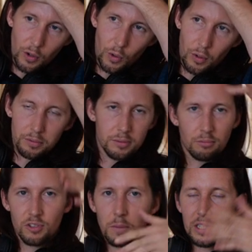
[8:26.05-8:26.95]
or
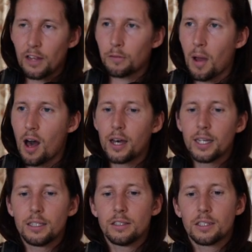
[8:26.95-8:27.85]
something's left
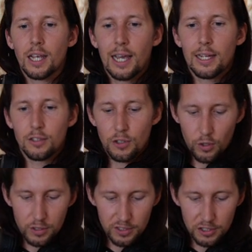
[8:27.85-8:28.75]
behind and you
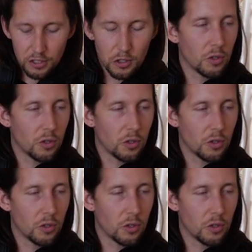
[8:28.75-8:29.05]
got in session,